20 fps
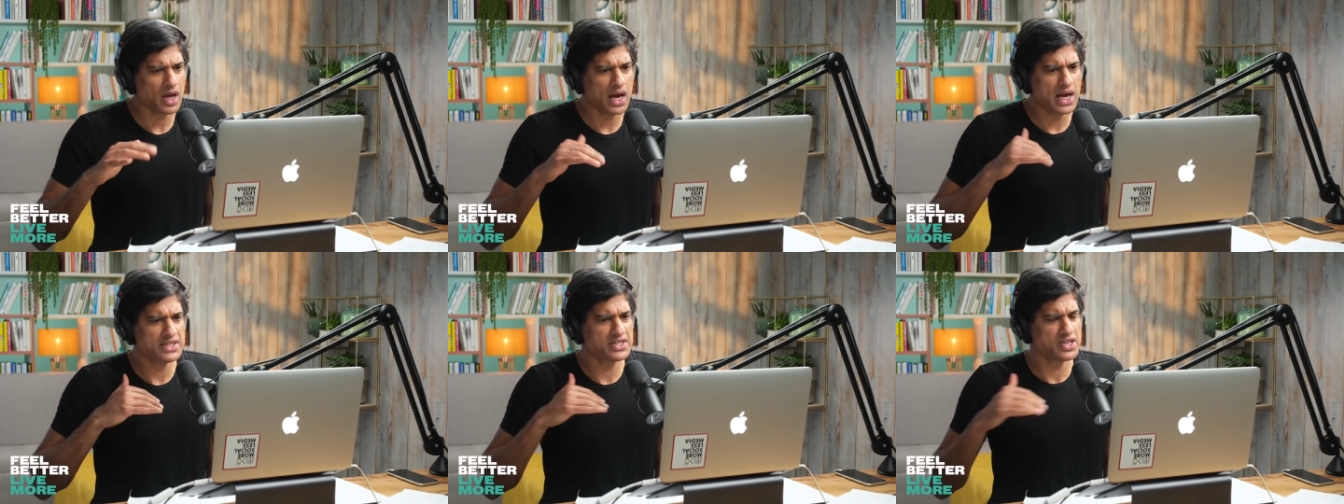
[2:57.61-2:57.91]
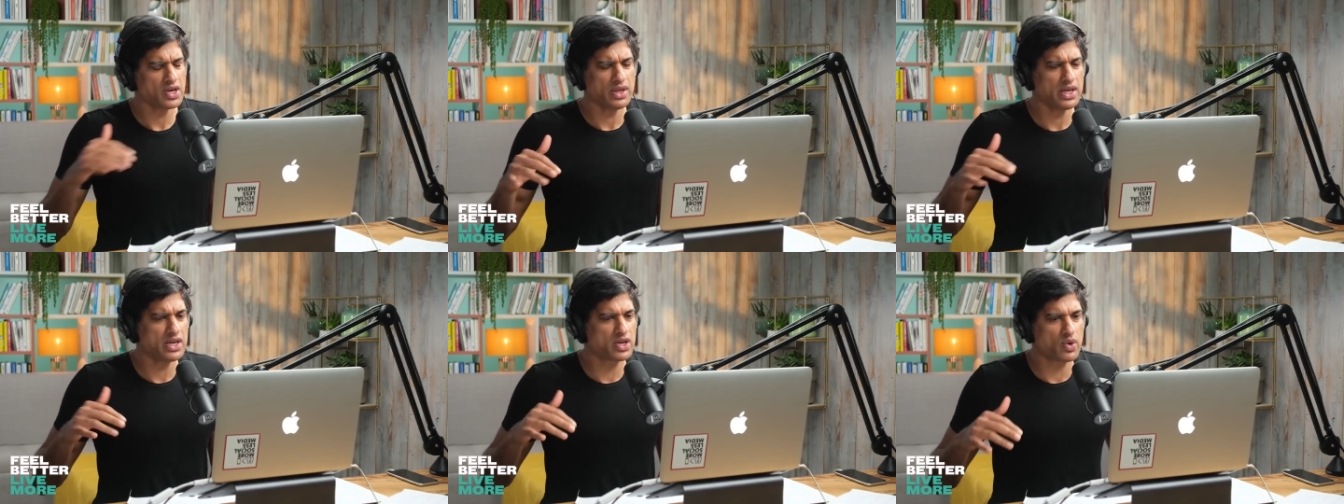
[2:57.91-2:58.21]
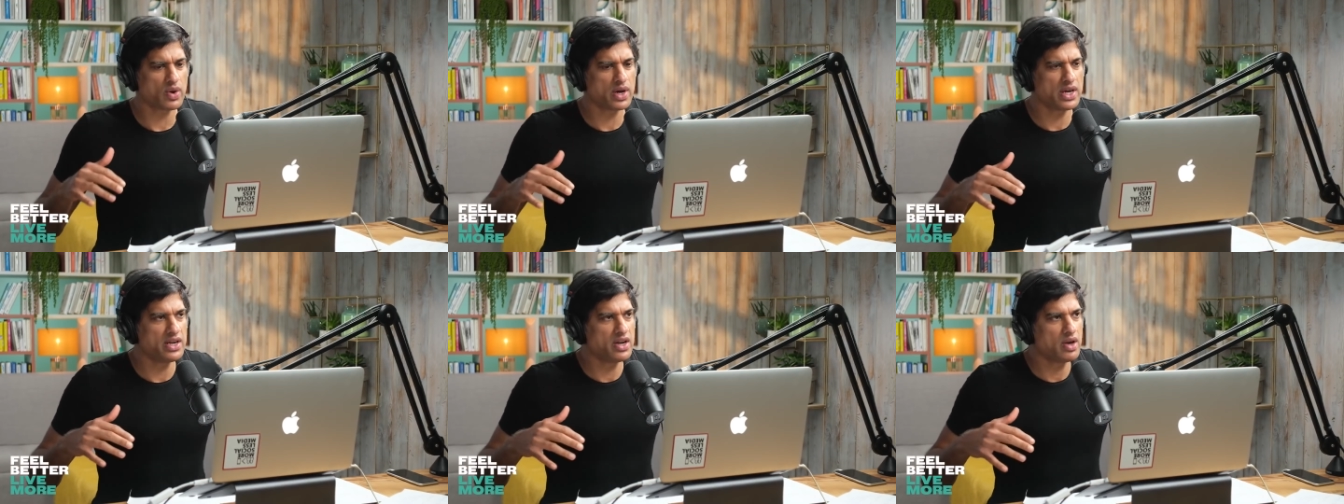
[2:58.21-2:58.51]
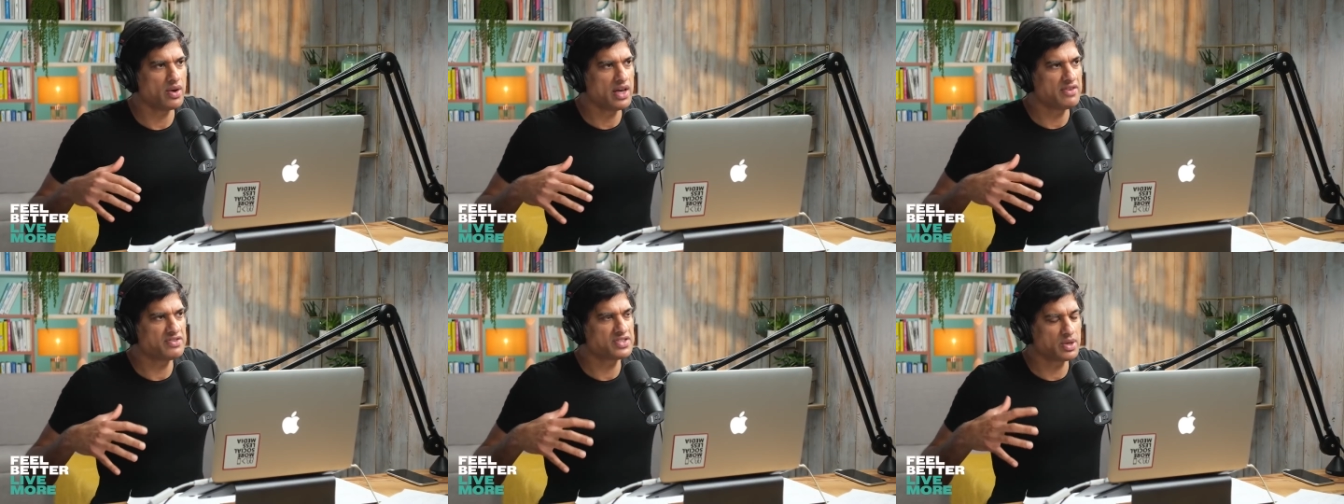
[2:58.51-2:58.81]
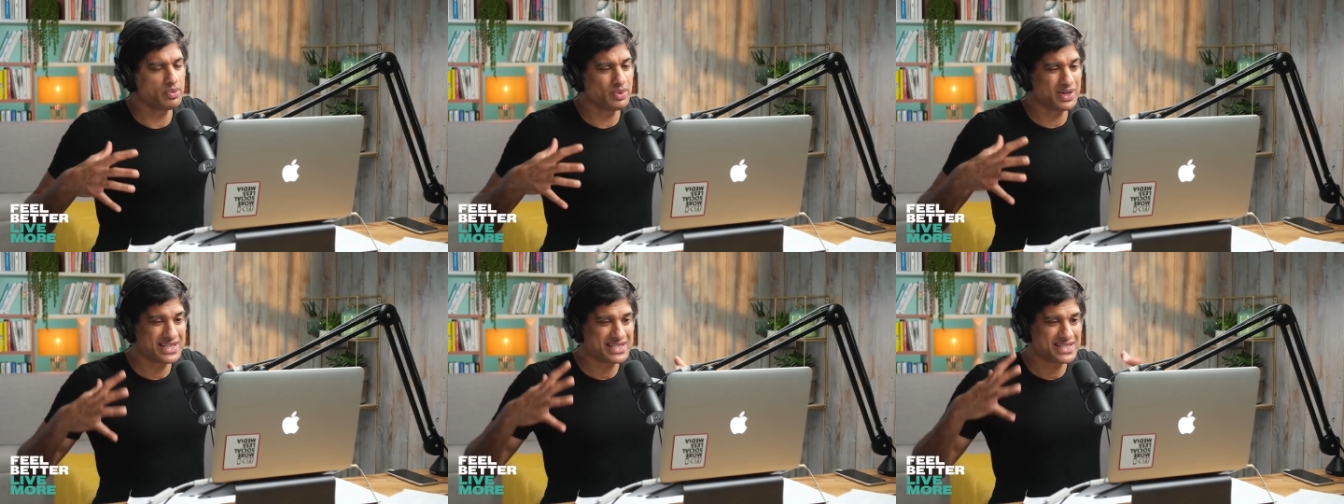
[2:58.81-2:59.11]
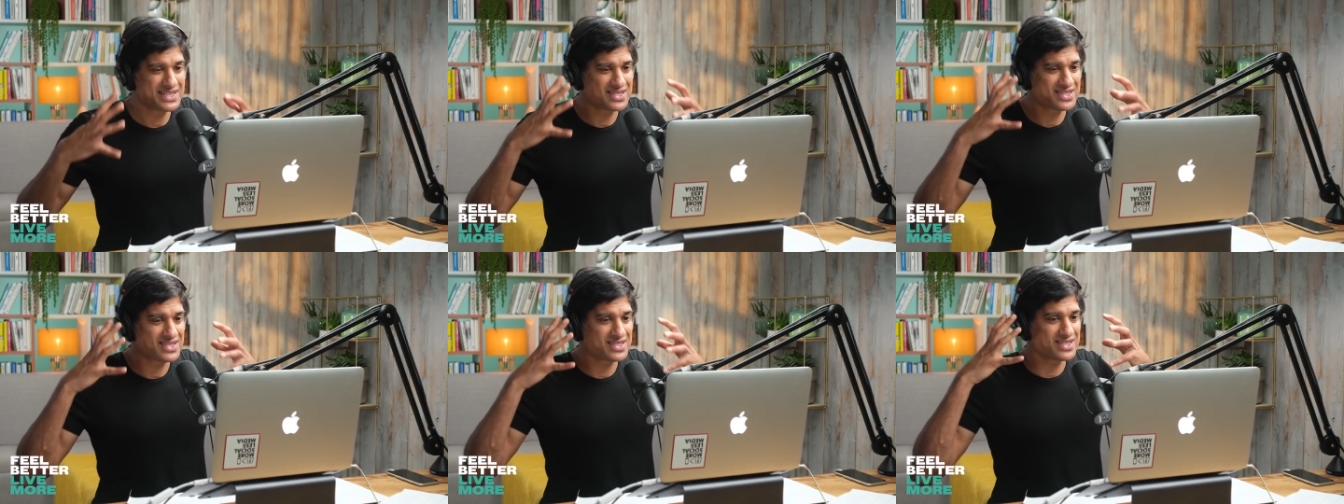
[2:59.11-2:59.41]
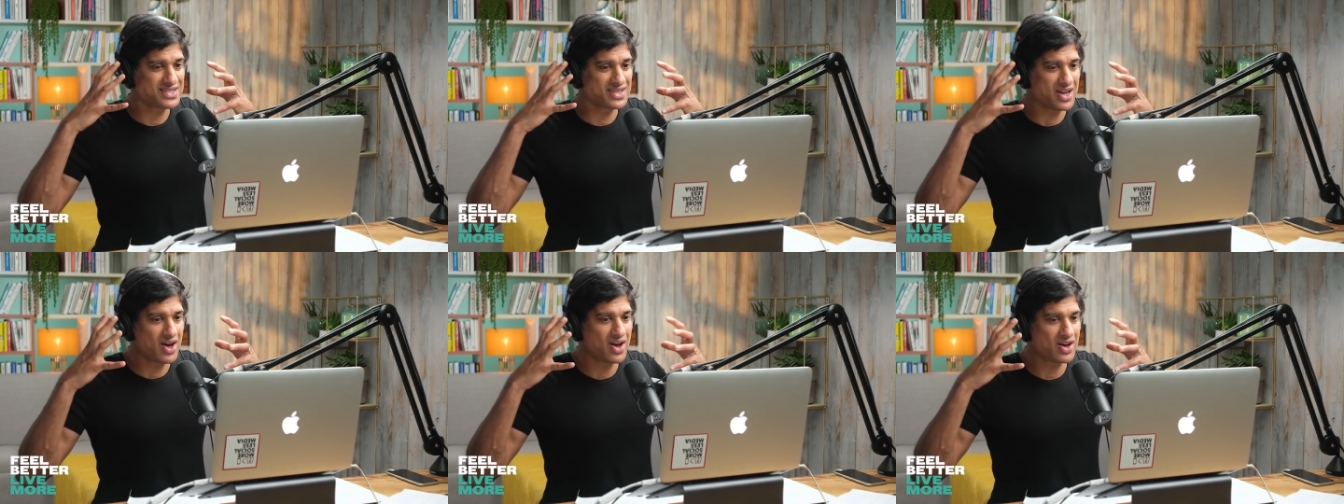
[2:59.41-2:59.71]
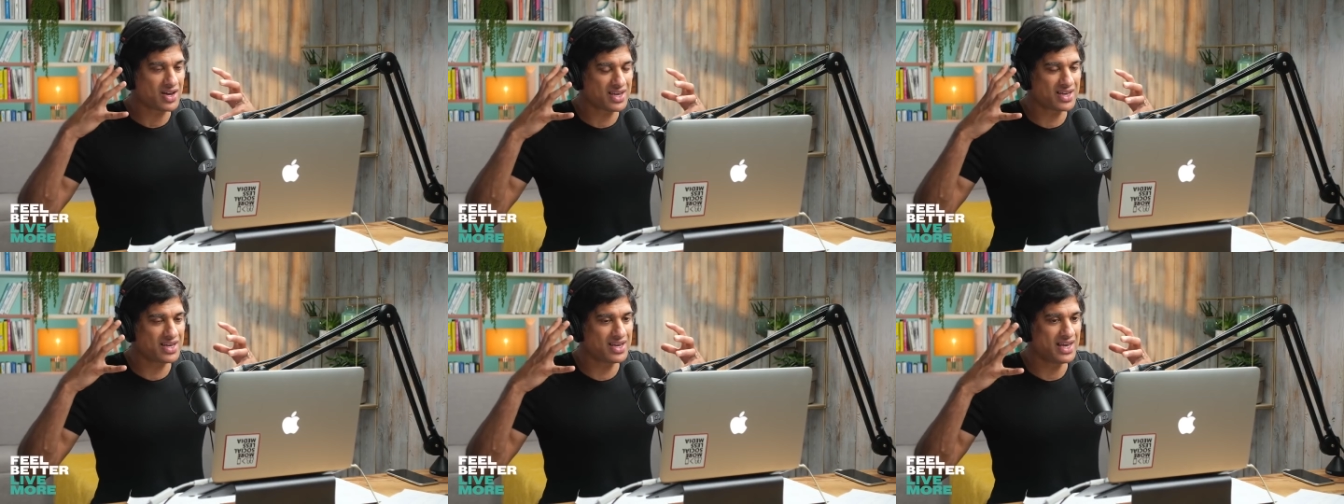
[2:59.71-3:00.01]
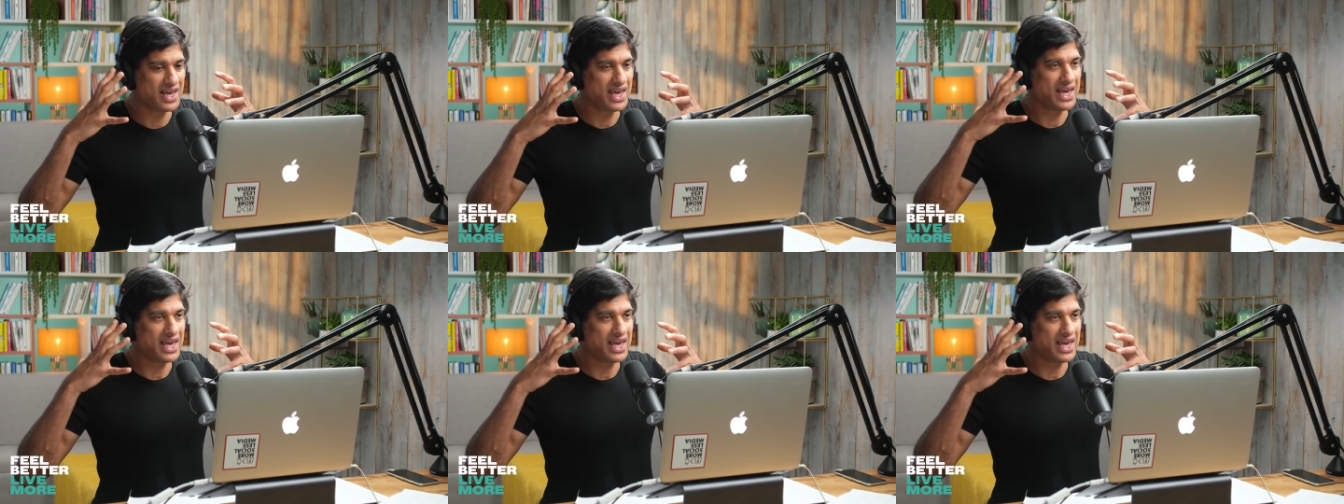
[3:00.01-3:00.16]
I totally agree. You know, if someone is stuck